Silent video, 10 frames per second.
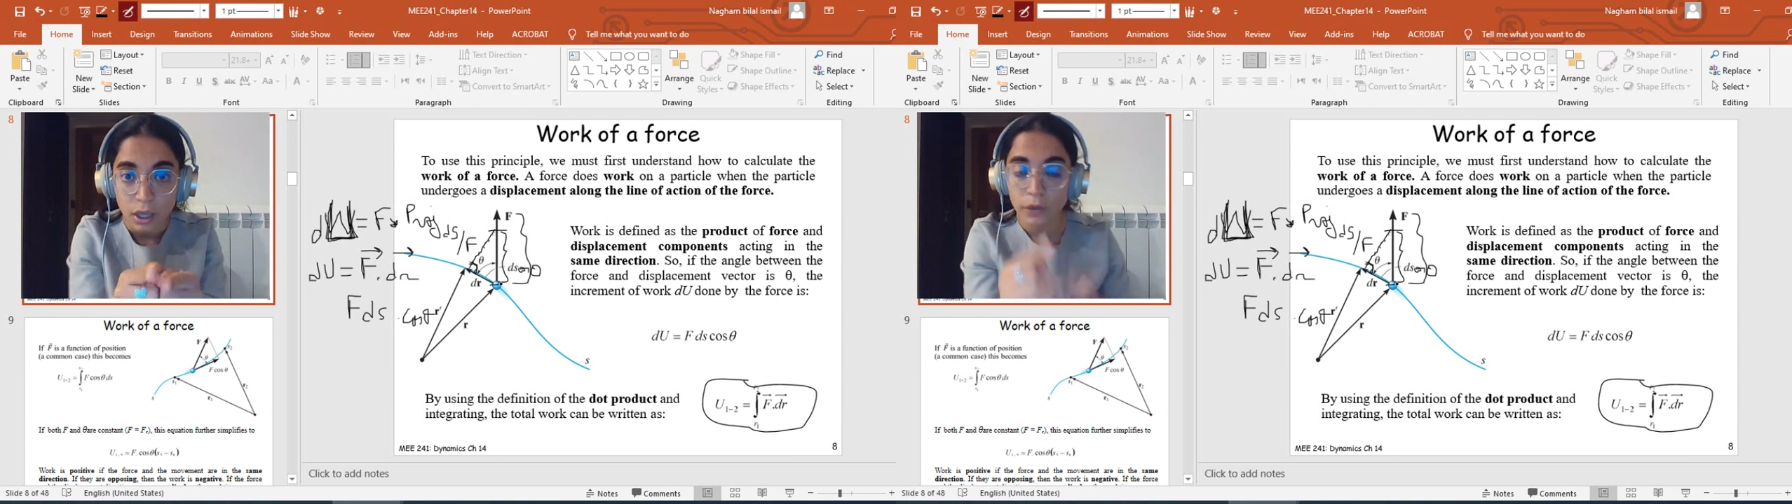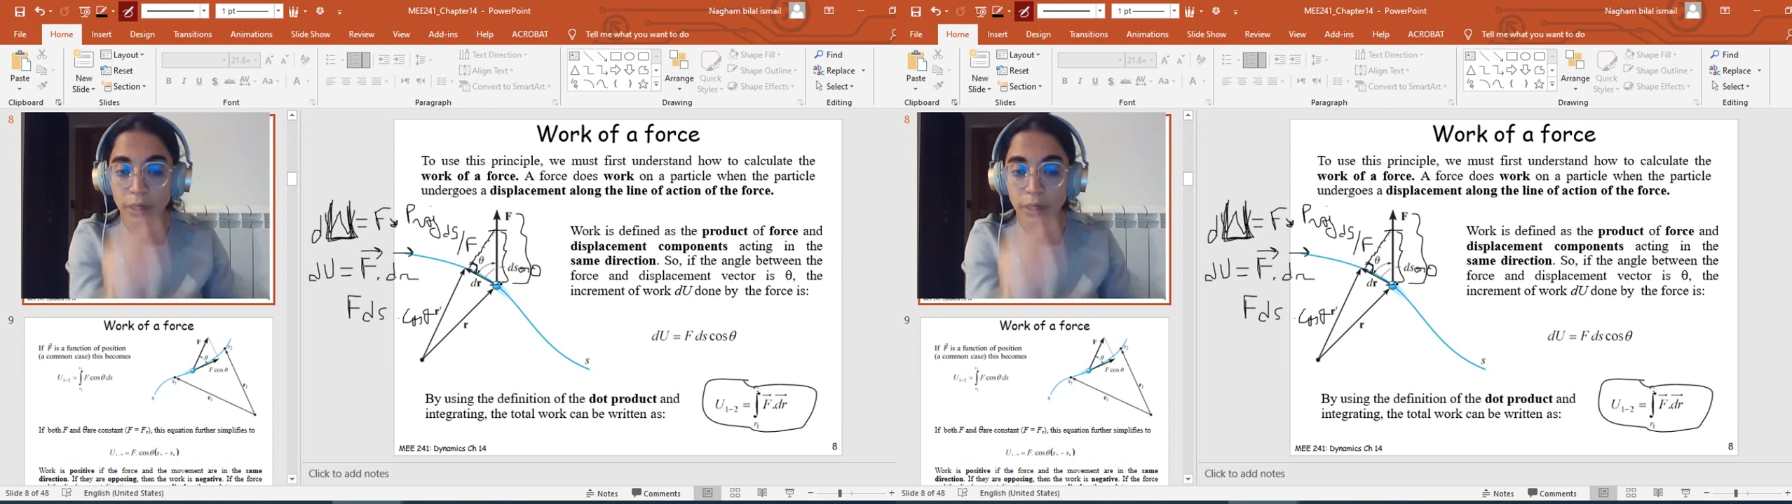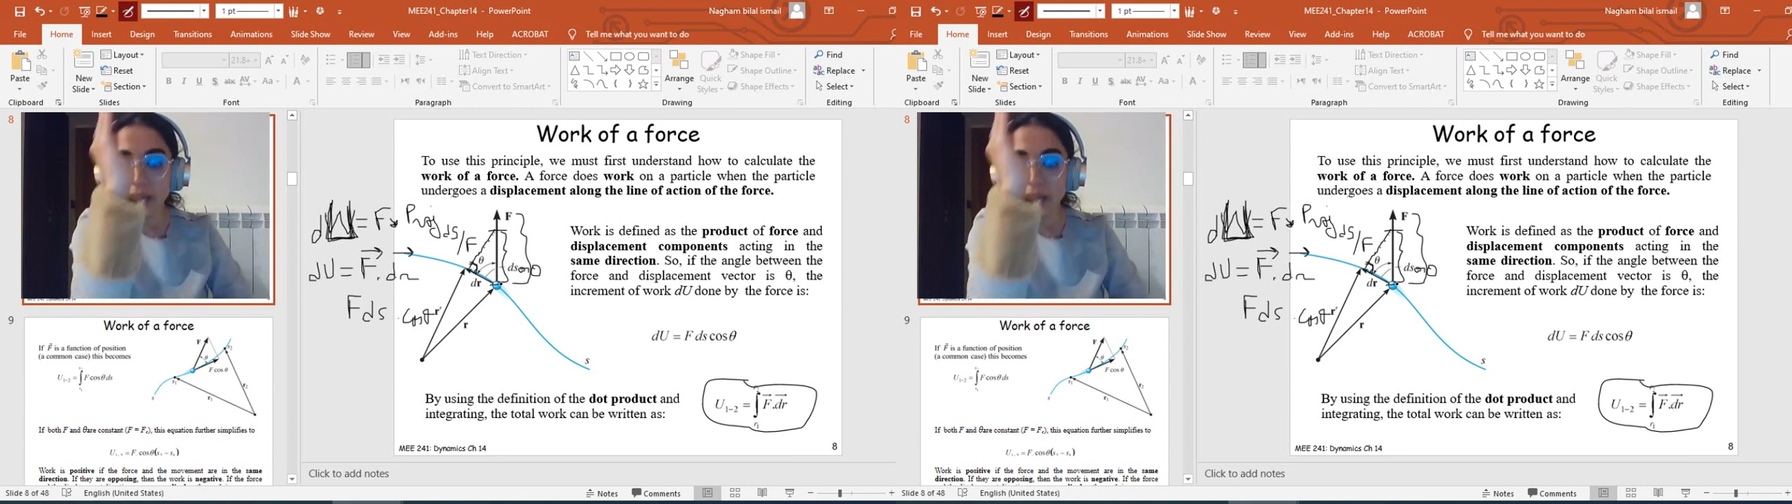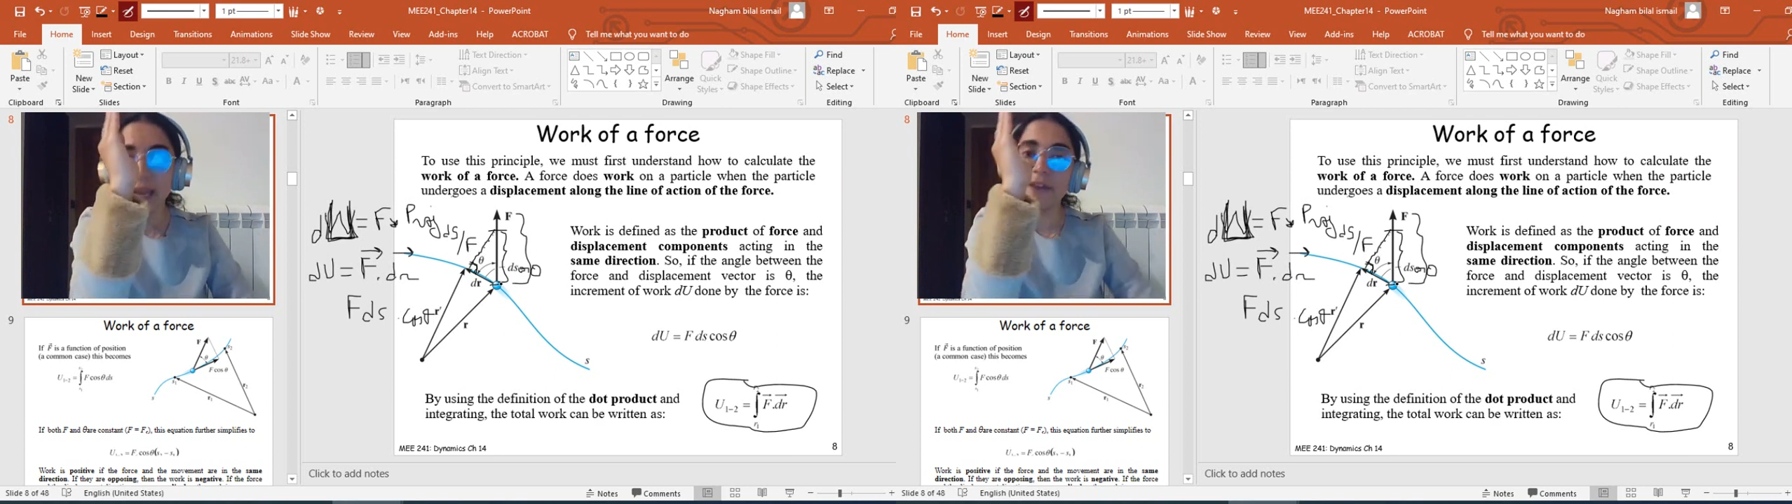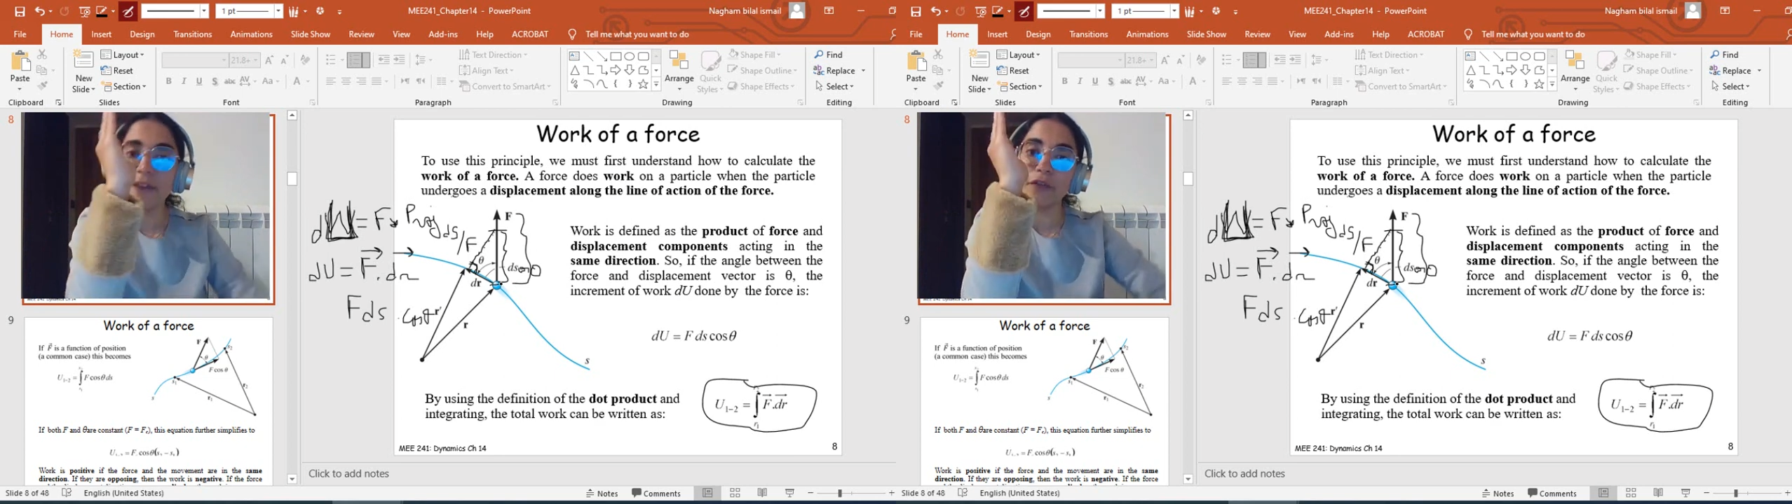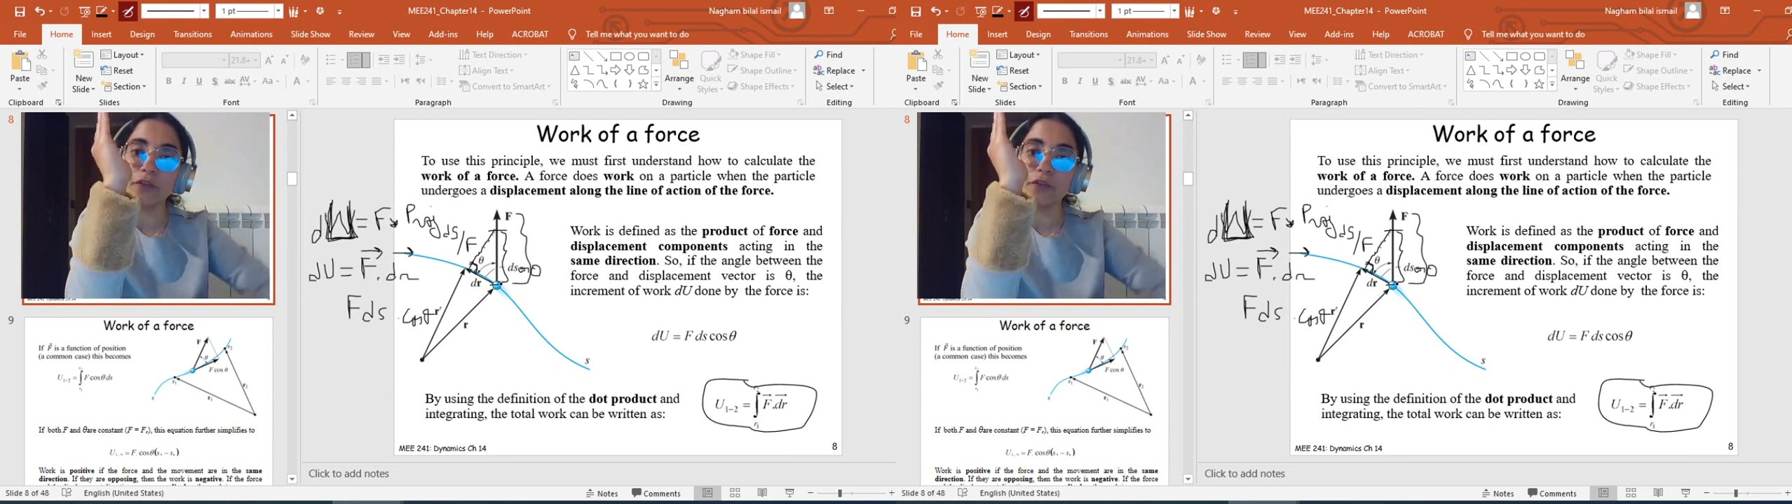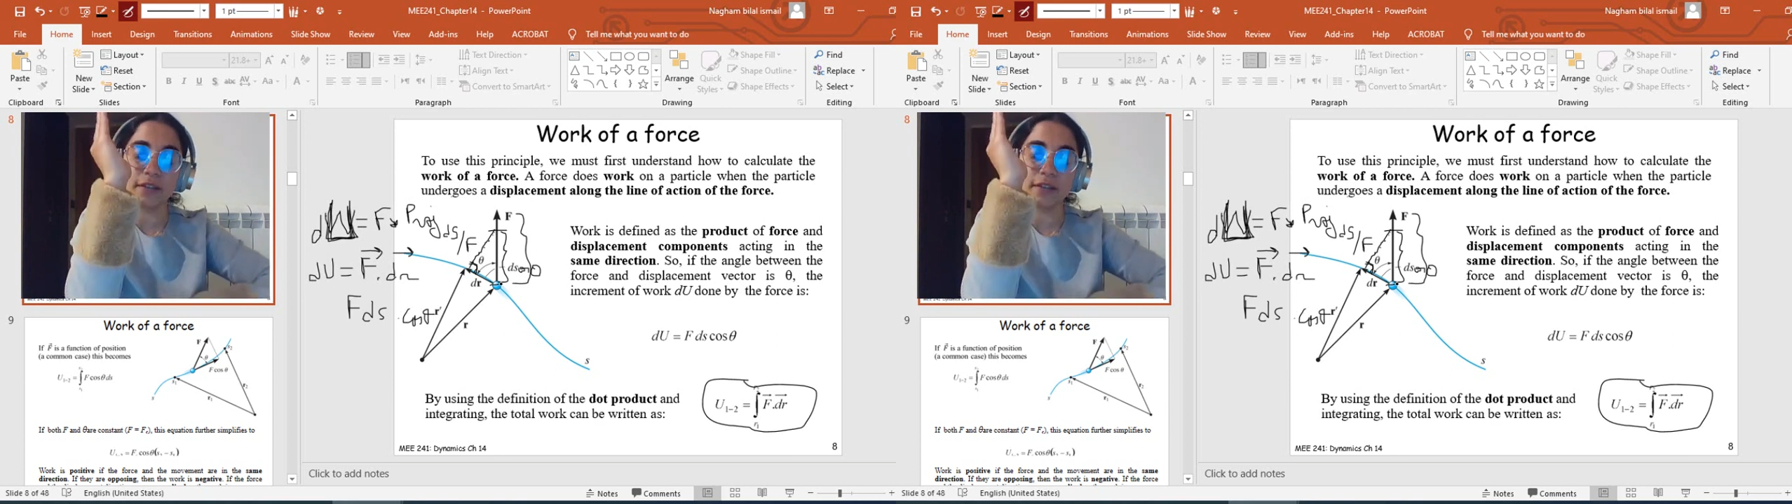Whenever I have a force